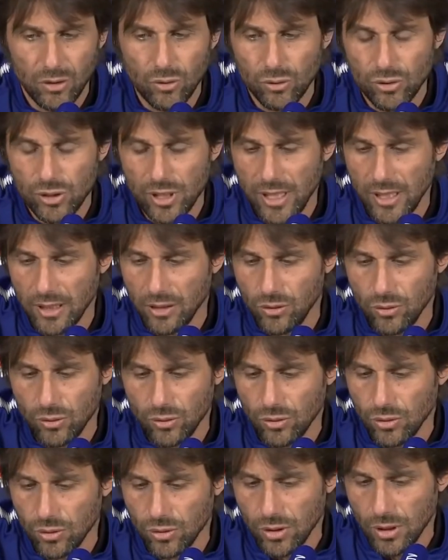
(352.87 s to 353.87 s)
try
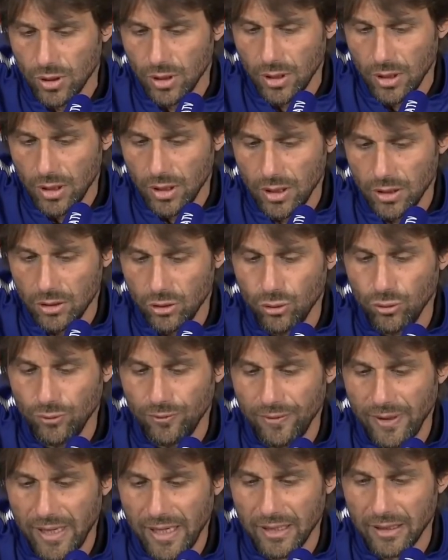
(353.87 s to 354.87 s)
to
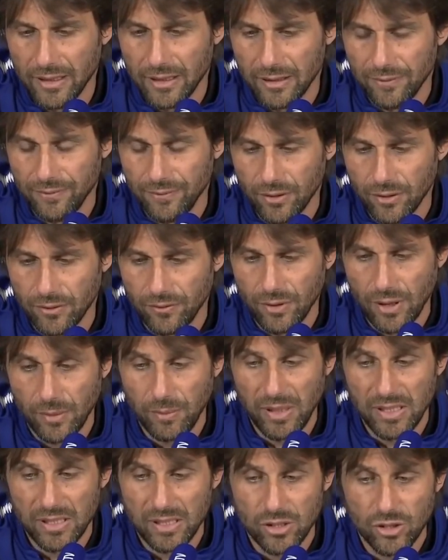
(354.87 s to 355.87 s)
fight for a
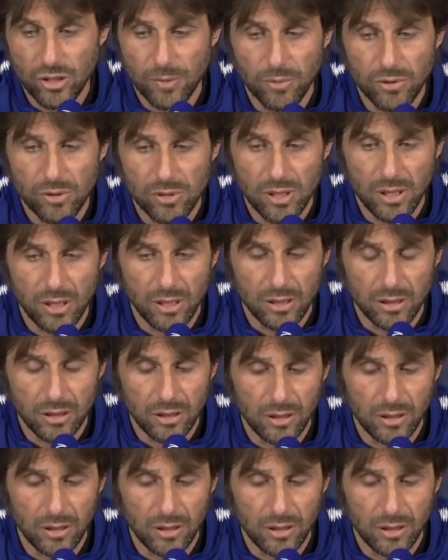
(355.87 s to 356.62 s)
place in Champions League.